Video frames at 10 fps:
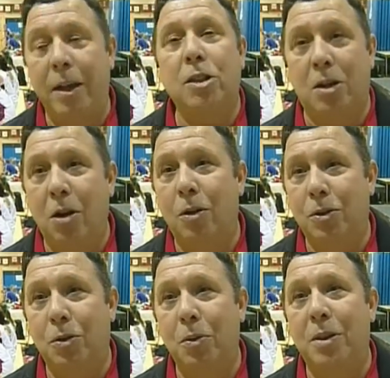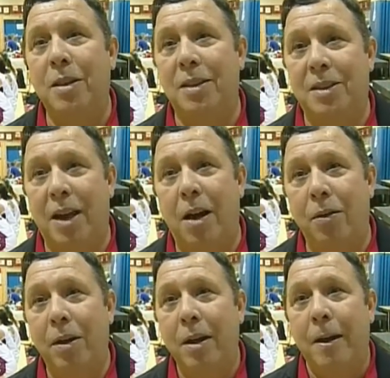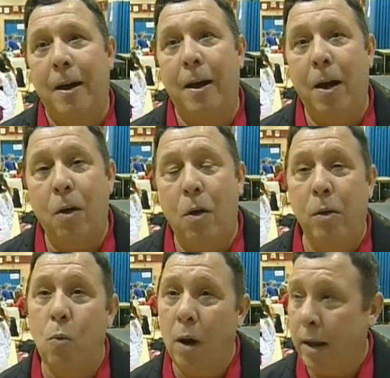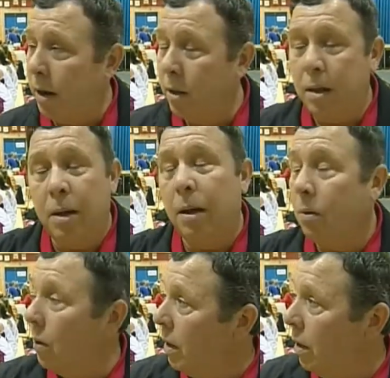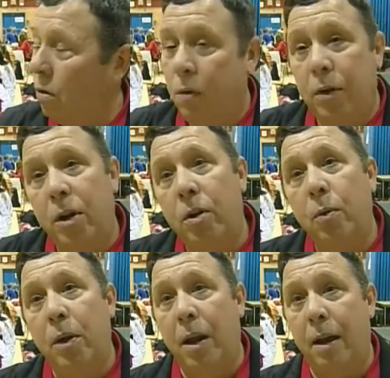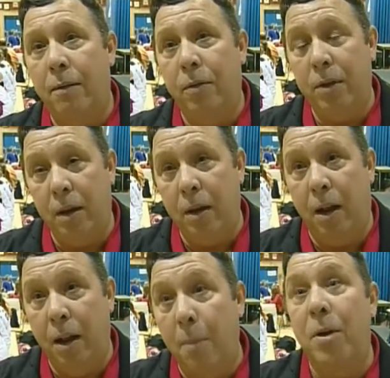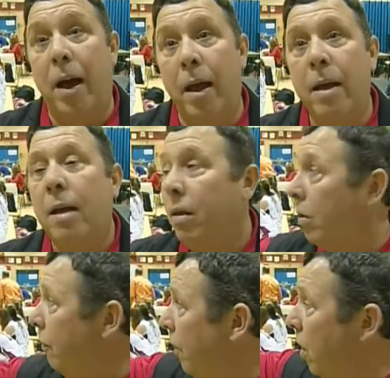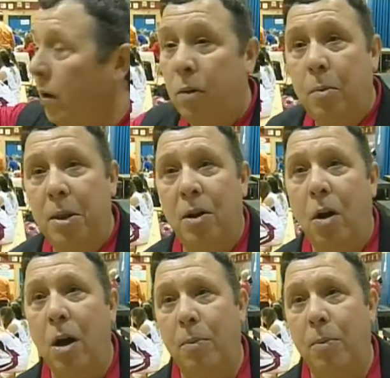it's a culture within this town. In one end over here, we'll have the alumni. The far end will be the dog